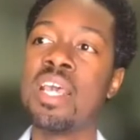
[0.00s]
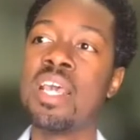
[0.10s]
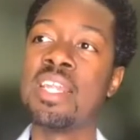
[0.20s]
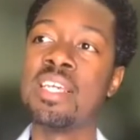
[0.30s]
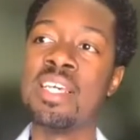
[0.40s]

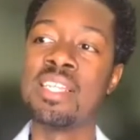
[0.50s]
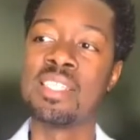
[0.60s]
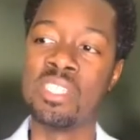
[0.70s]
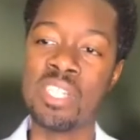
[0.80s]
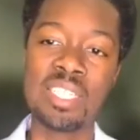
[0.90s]
And it, it's
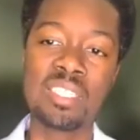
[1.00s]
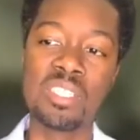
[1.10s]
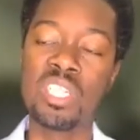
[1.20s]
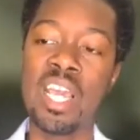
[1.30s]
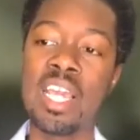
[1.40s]
just a
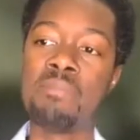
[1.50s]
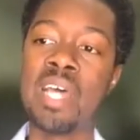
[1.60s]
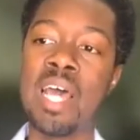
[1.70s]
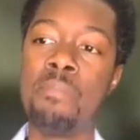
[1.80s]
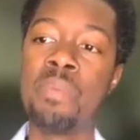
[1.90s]
shame
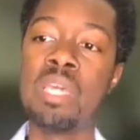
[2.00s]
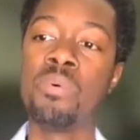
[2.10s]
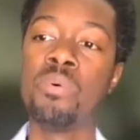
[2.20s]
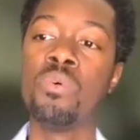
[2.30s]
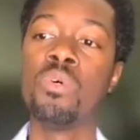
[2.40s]
that
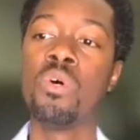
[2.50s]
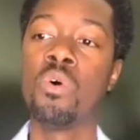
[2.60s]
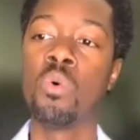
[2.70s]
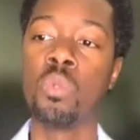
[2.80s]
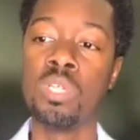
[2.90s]
people
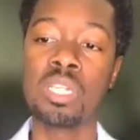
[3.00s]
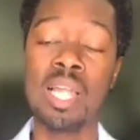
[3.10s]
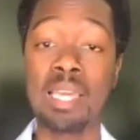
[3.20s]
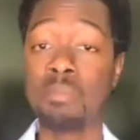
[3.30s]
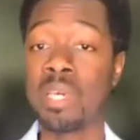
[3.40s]
who look
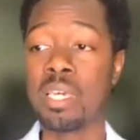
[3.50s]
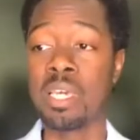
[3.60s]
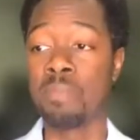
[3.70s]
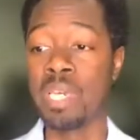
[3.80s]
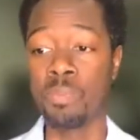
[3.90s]
like me
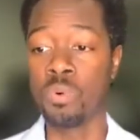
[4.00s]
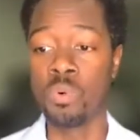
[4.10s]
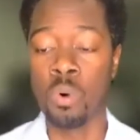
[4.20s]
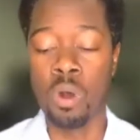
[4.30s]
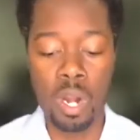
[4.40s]
and people who
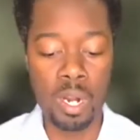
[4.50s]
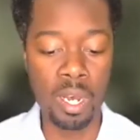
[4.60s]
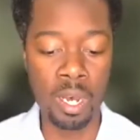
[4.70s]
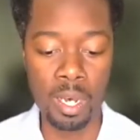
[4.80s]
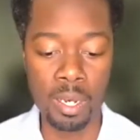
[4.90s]
are
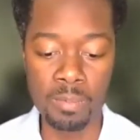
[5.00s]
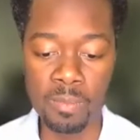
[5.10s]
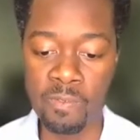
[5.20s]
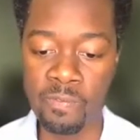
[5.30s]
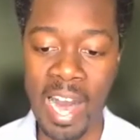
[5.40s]
uh,
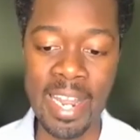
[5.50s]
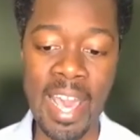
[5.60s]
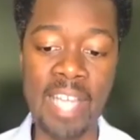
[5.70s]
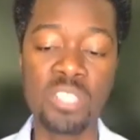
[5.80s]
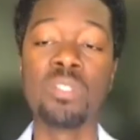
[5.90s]

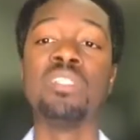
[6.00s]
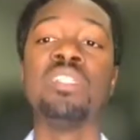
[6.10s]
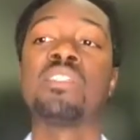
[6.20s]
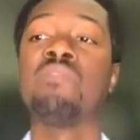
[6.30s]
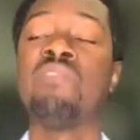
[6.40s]
financially
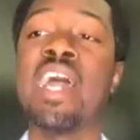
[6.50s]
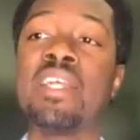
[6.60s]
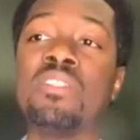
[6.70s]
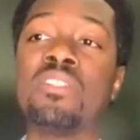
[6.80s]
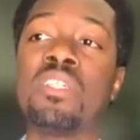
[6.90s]
disadvantaged